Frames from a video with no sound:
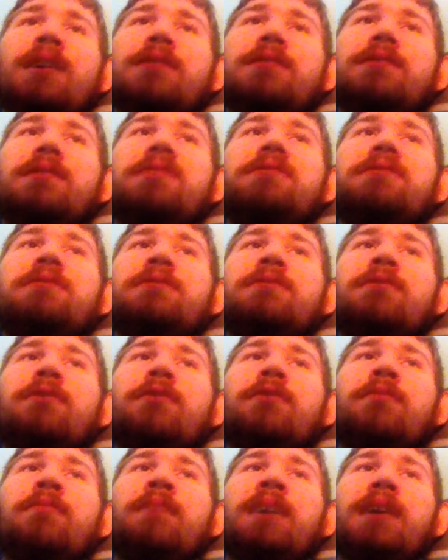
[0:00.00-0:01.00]
States and
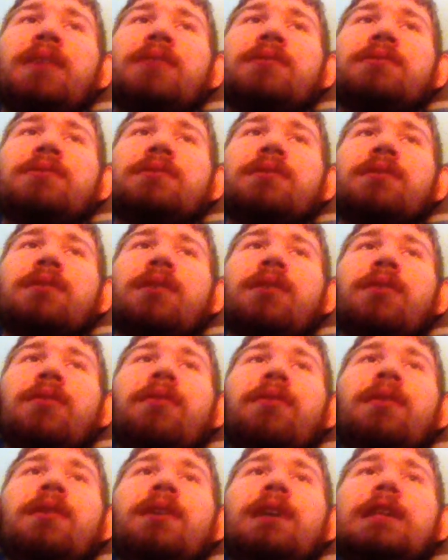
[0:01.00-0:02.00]
northern Mexico.
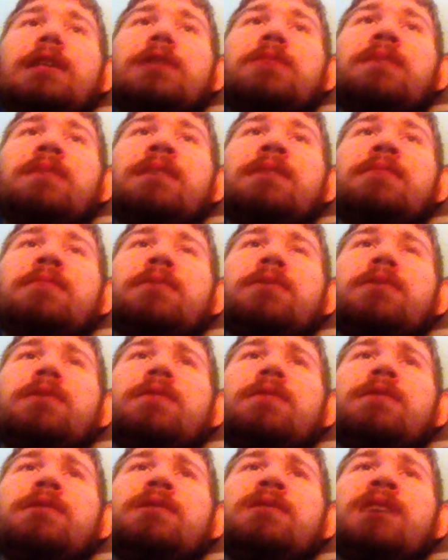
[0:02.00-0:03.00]
It spends most
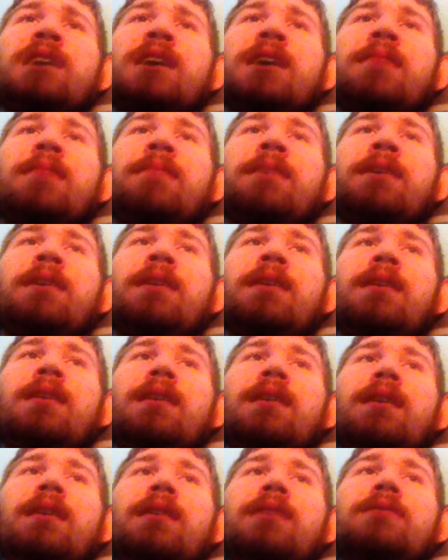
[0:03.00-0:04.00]
of its time
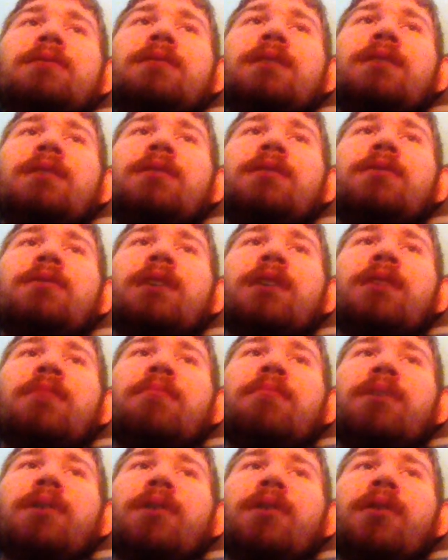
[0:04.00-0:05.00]
in its
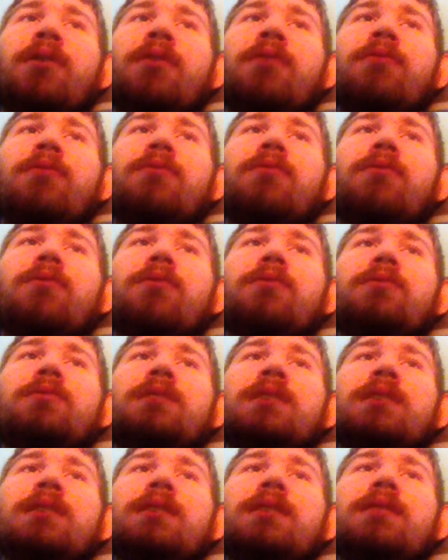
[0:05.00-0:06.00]
underground burrow. Coral
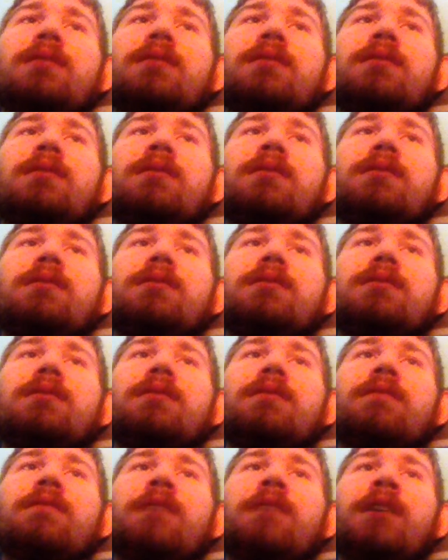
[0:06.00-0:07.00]
snake
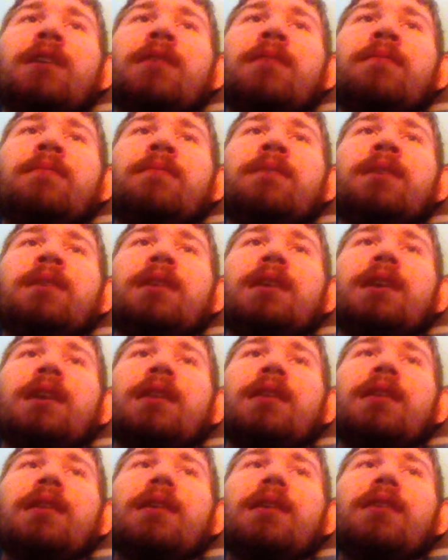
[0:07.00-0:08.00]
venom
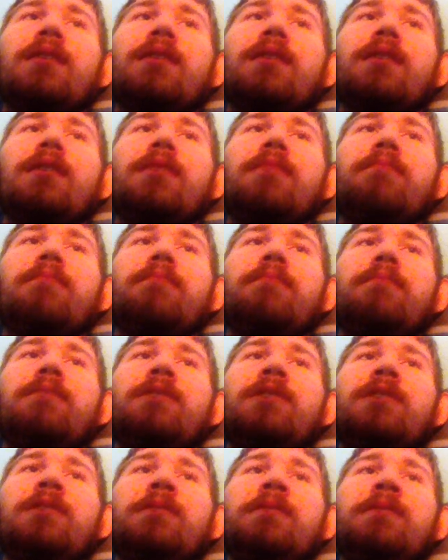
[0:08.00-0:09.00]
can kill a
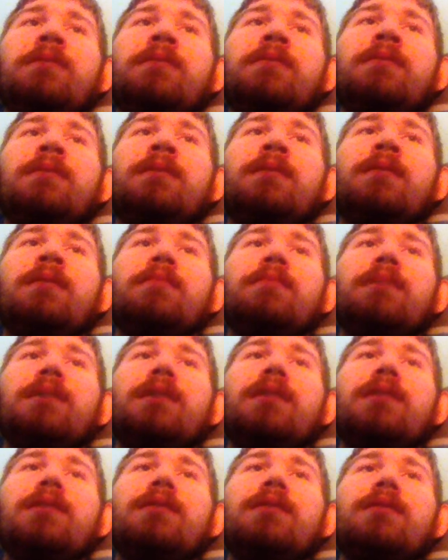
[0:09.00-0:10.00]
human, but
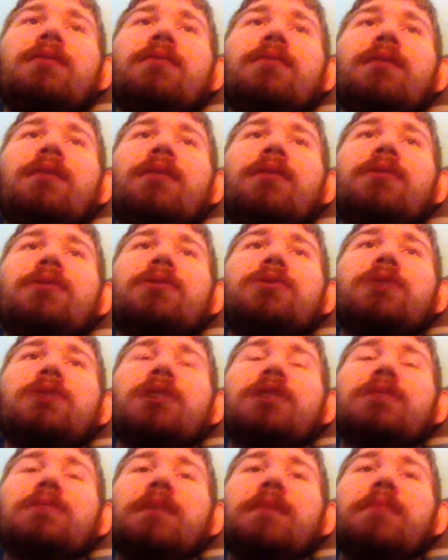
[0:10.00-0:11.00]
it rarely
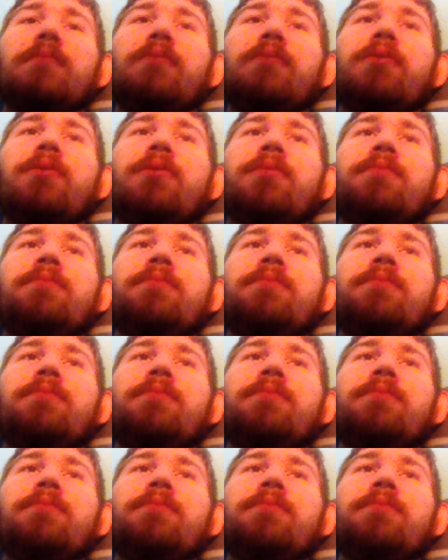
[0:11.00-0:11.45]
strikes people.